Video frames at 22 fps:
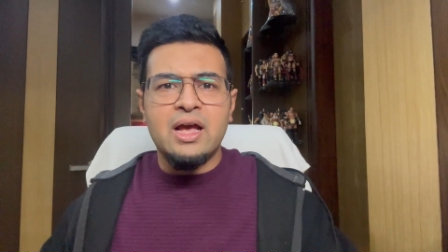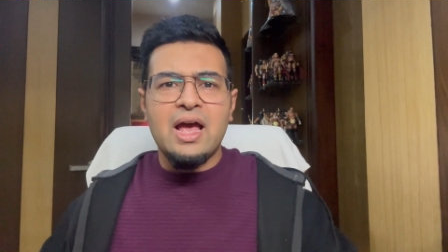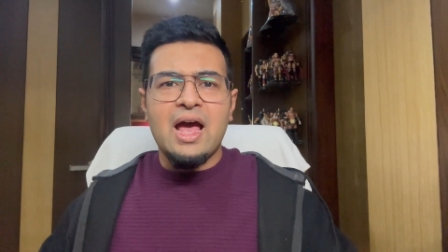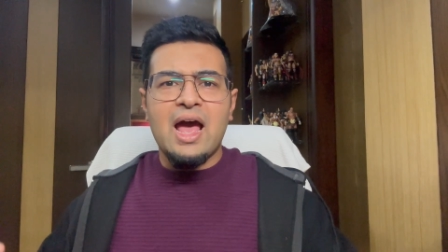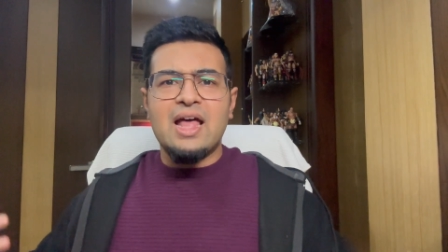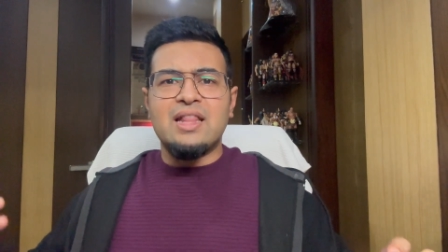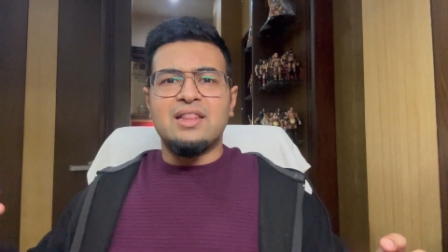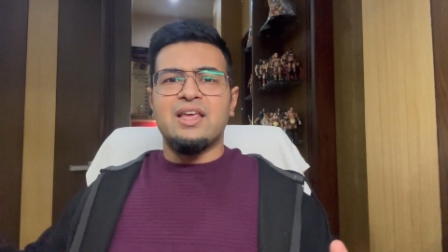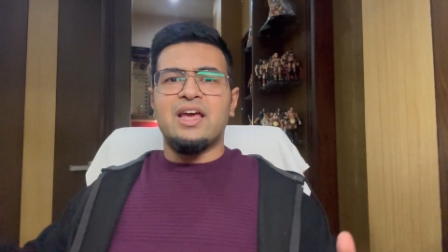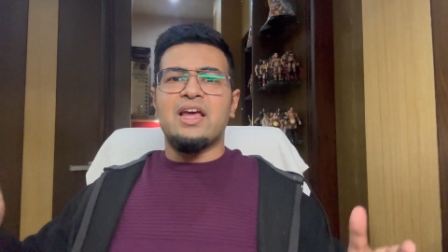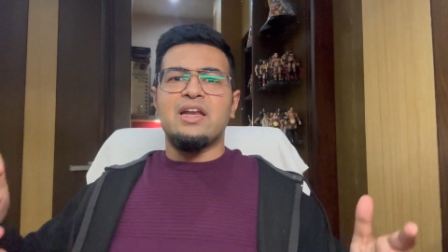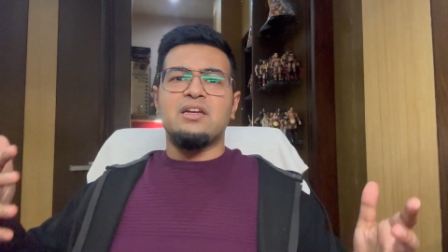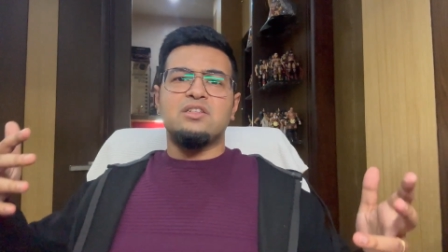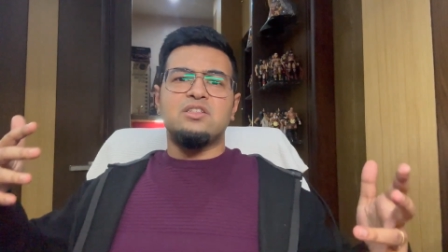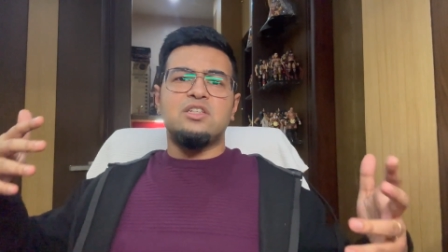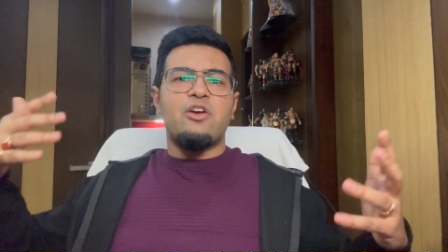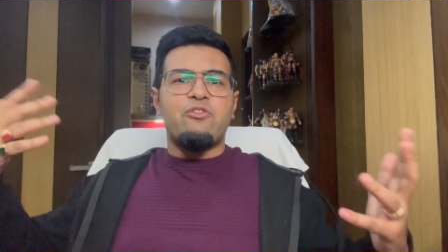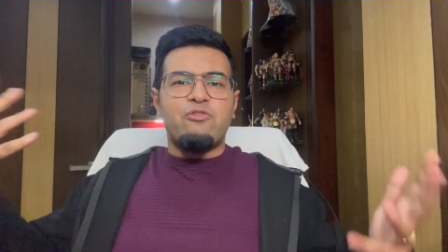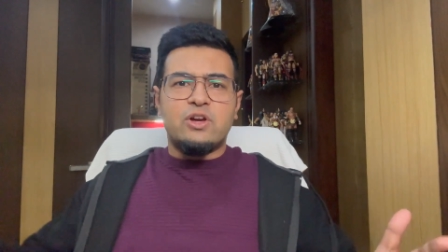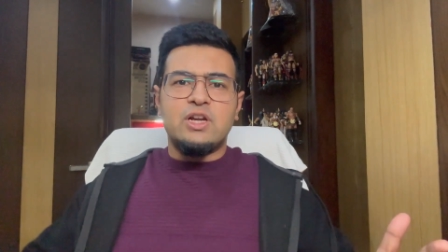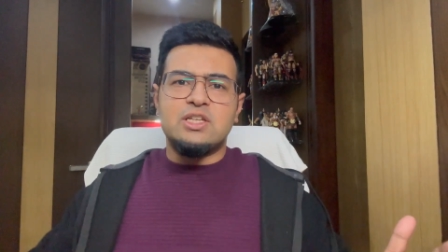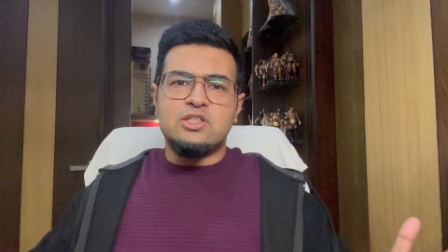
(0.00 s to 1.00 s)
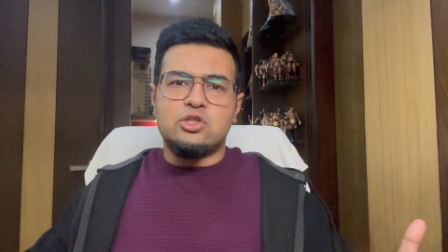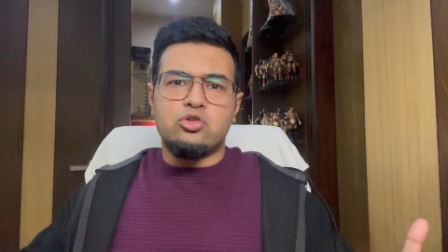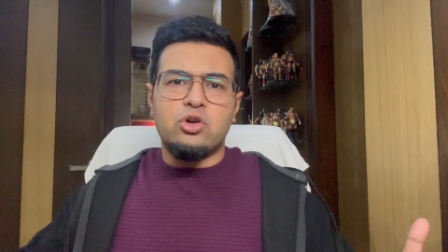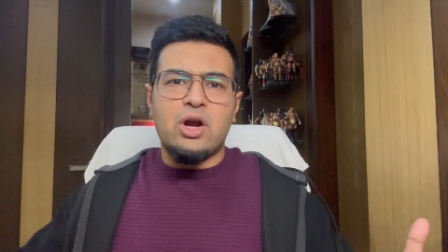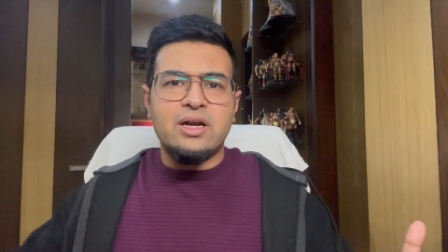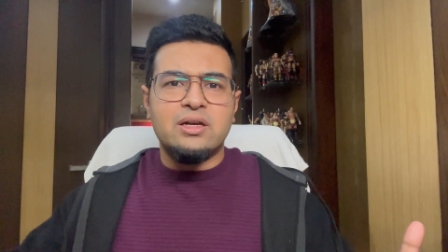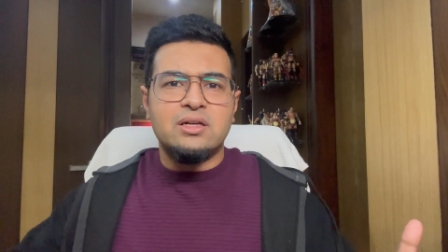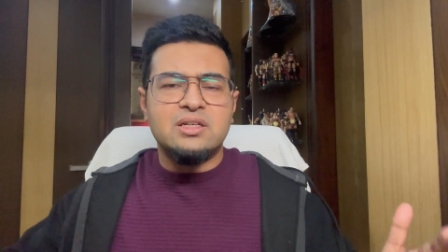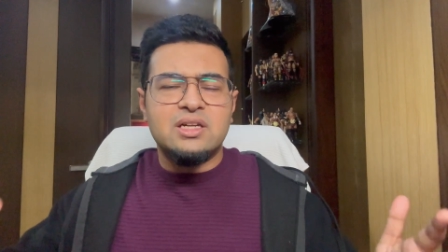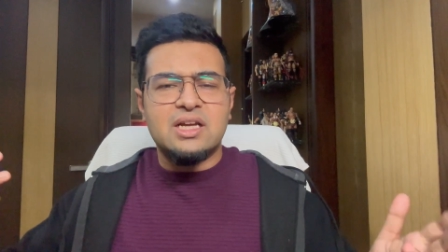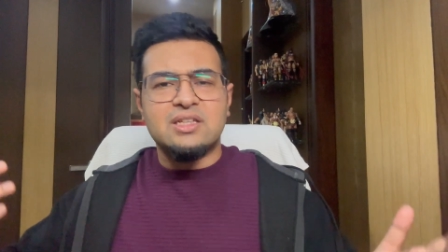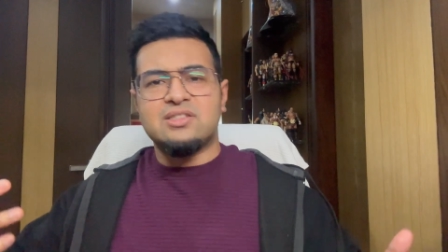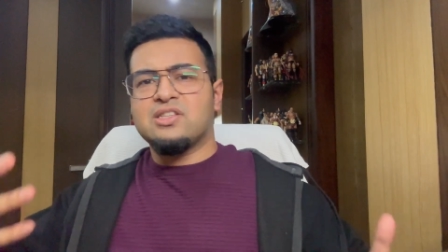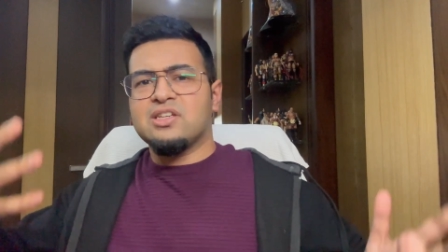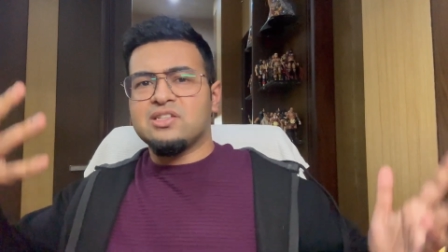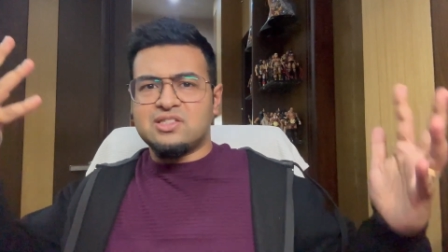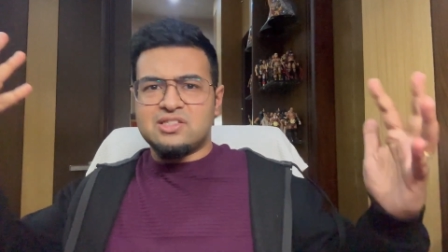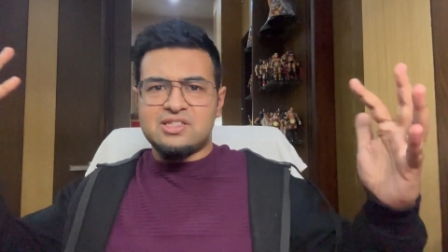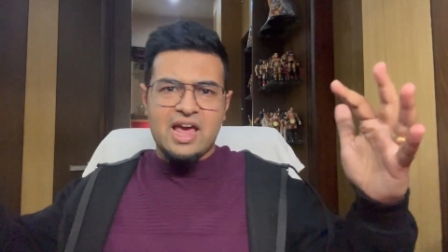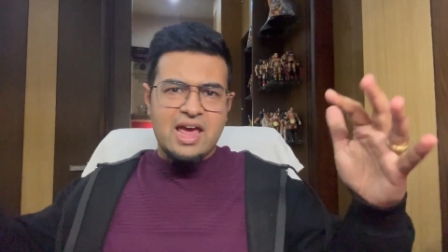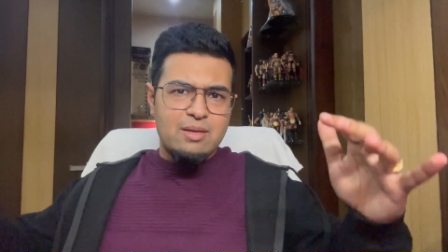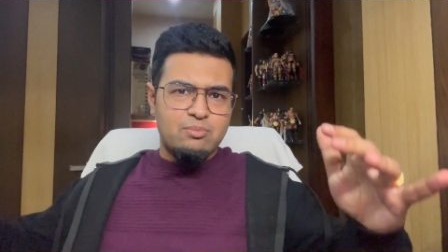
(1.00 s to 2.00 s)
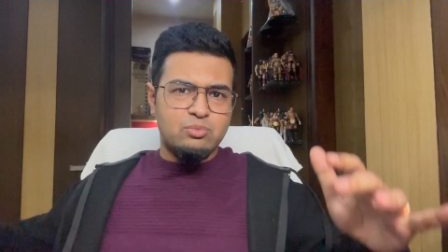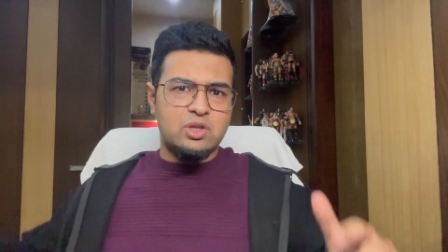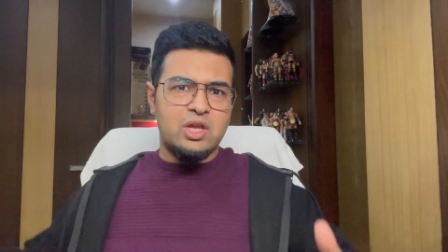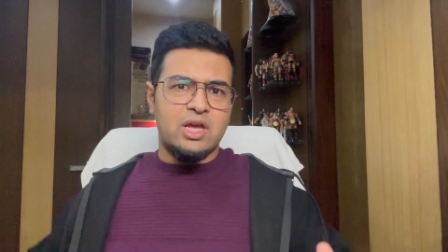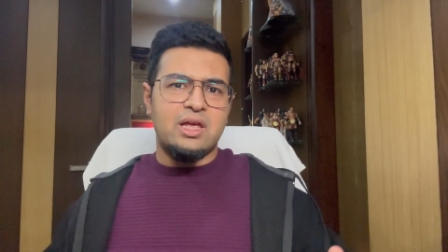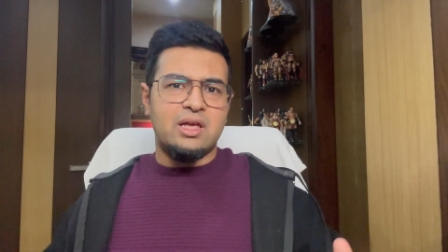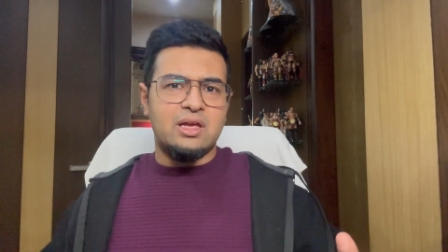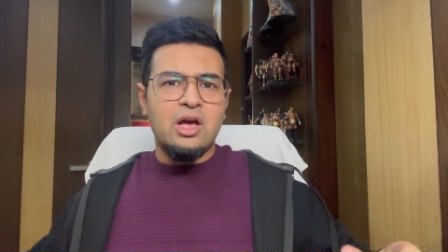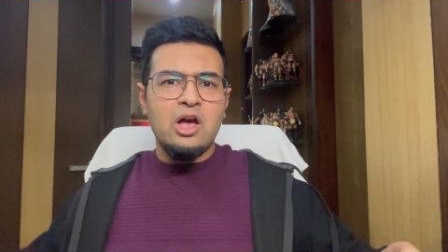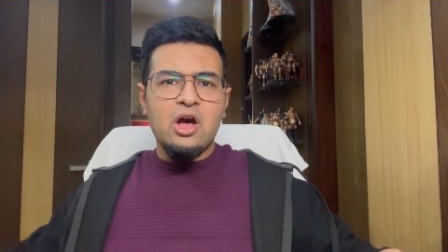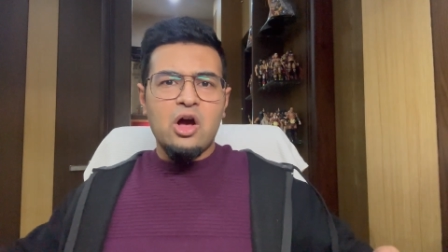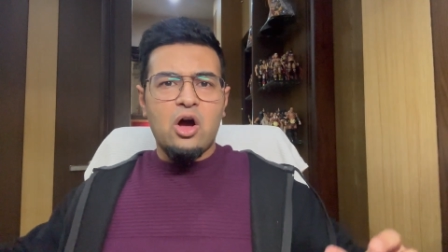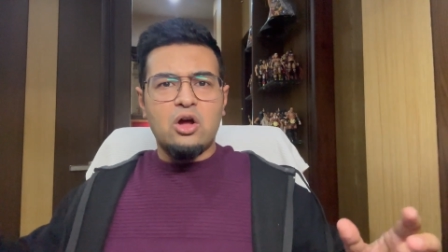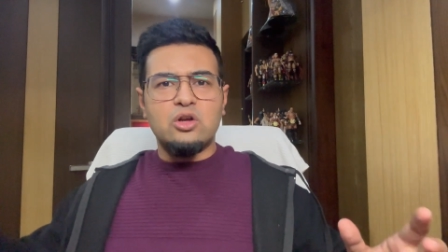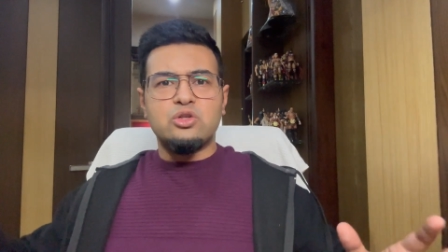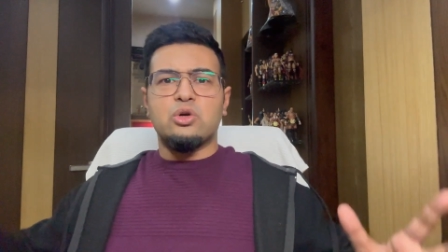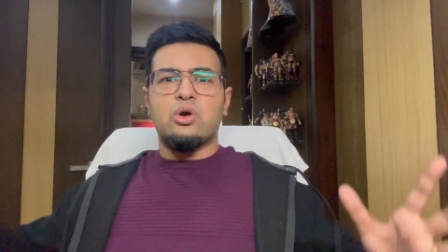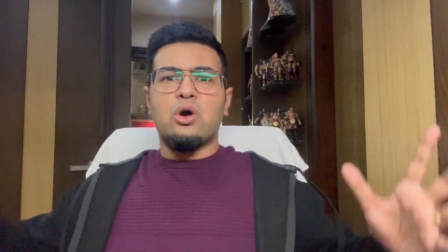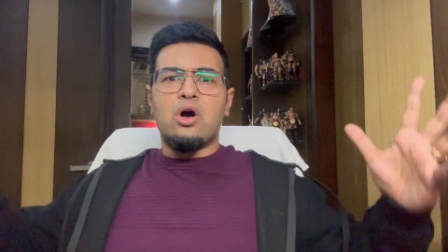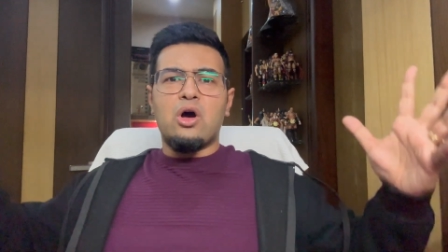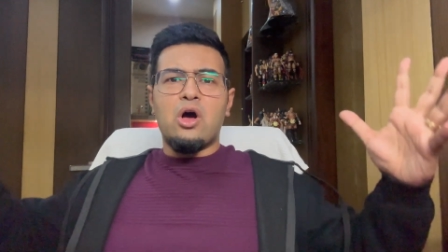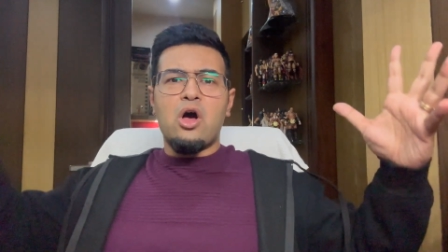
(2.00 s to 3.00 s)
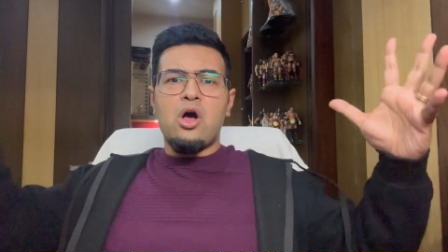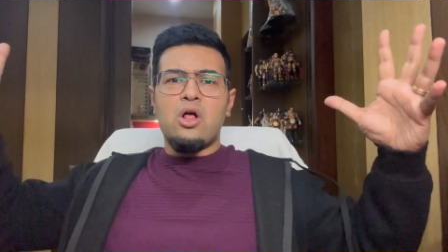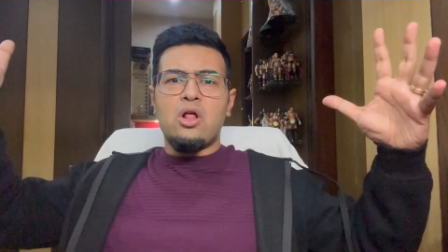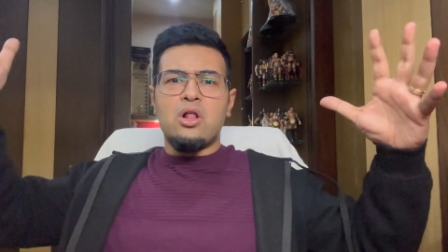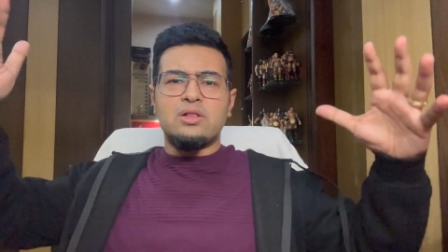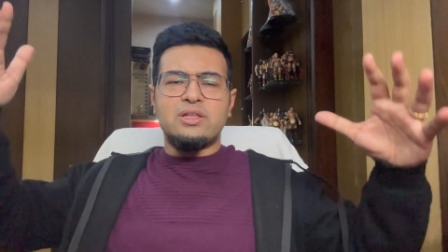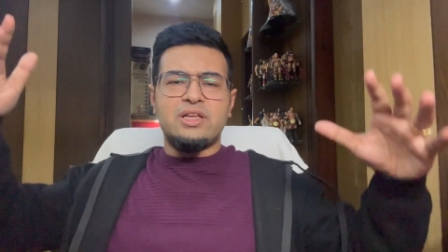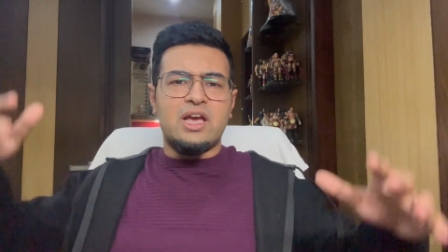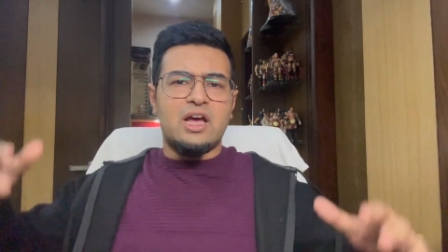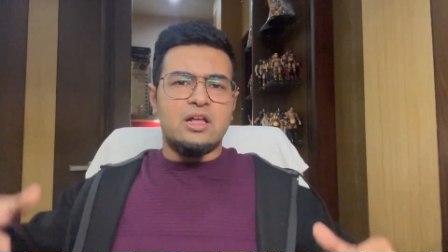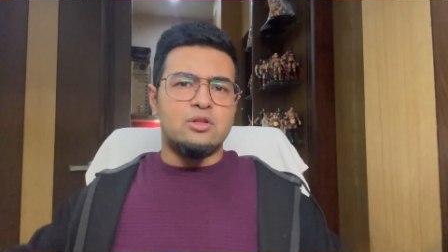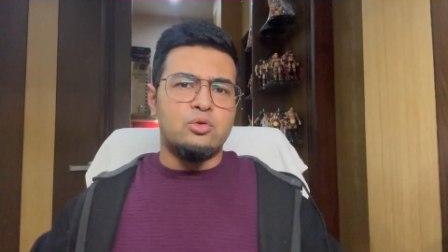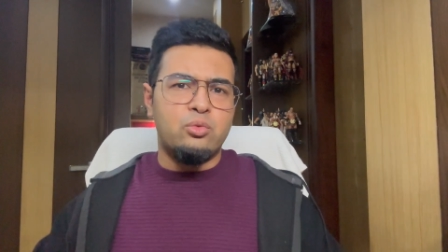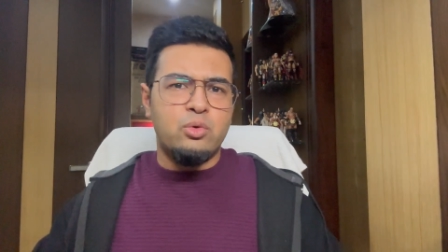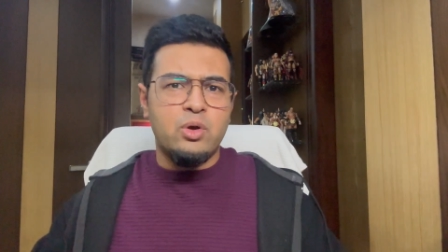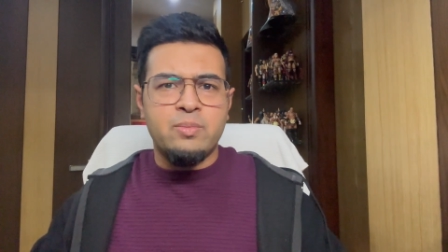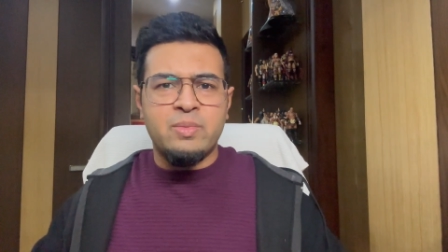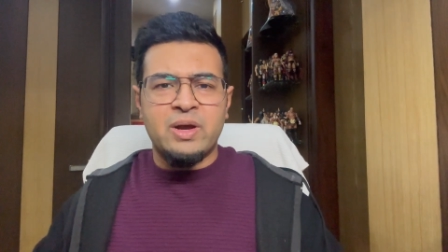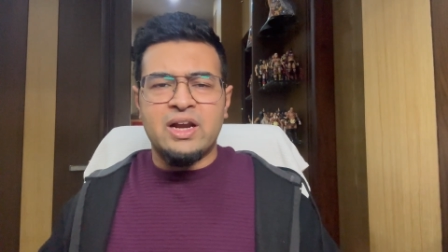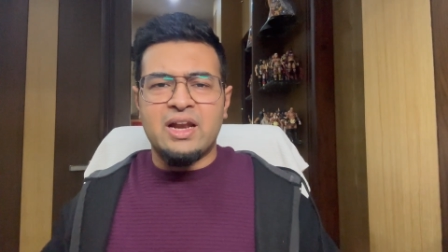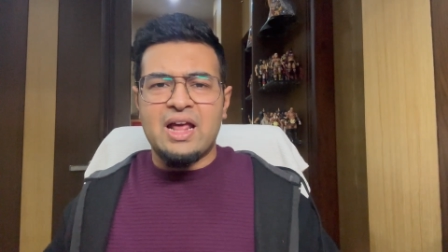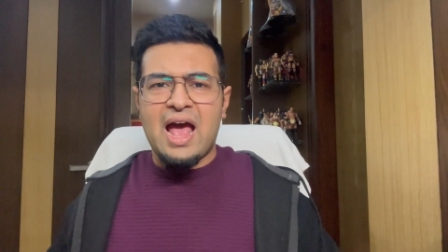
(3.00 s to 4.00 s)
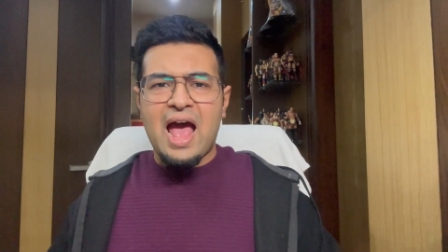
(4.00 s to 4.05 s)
And then Tiffany Stratton does the same thing onto all the other women,